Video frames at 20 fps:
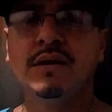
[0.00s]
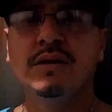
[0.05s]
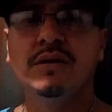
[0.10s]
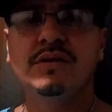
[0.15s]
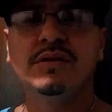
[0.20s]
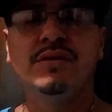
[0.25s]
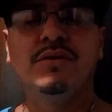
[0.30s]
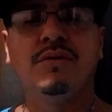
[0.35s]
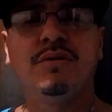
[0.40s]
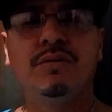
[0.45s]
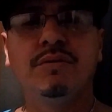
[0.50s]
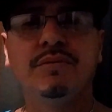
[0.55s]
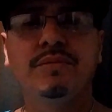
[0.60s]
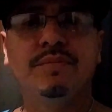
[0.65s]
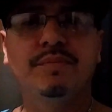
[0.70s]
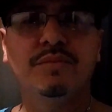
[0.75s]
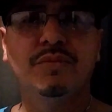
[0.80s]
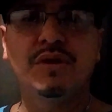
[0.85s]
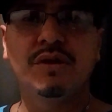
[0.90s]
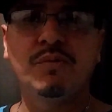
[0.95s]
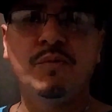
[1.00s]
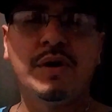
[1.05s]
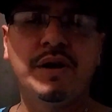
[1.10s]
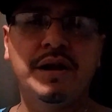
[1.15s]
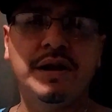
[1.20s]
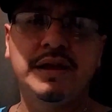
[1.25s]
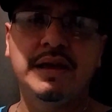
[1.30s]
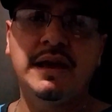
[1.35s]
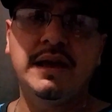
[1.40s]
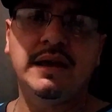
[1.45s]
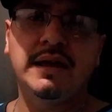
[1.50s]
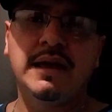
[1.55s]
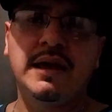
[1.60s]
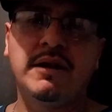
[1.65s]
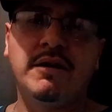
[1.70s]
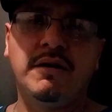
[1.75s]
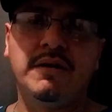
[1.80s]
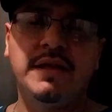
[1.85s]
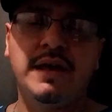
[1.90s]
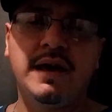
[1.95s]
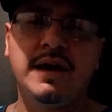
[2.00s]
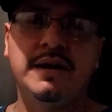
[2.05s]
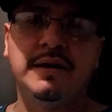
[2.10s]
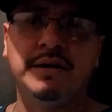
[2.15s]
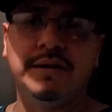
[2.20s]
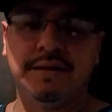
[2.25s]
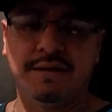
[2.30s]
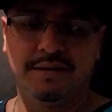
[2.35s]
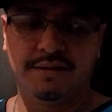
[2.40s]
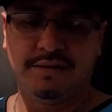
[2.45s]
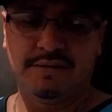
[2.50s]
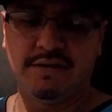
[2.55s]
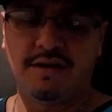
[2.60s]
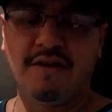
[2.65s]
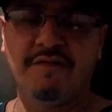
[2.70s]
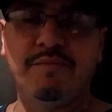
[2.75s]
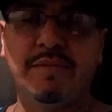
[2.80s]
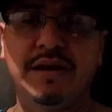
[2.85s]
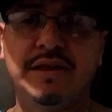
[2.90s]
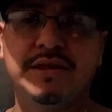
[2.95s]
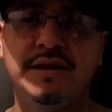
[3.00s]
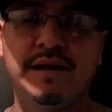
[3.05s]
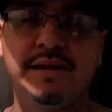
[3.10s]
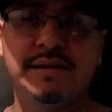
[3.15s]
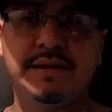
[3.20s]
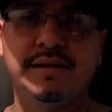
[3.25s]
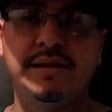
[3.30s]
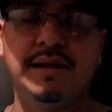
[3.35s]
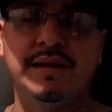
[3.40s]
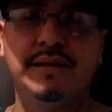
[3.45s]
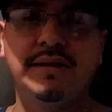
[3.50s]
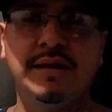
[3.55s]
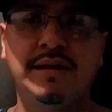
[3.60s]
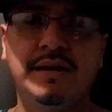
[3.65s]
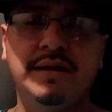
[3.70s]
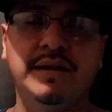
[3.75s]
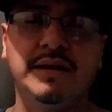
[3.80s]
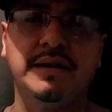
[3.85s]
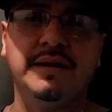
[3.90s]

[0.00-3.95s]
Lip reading: you know, just wanted to get all that off my chest, as I said,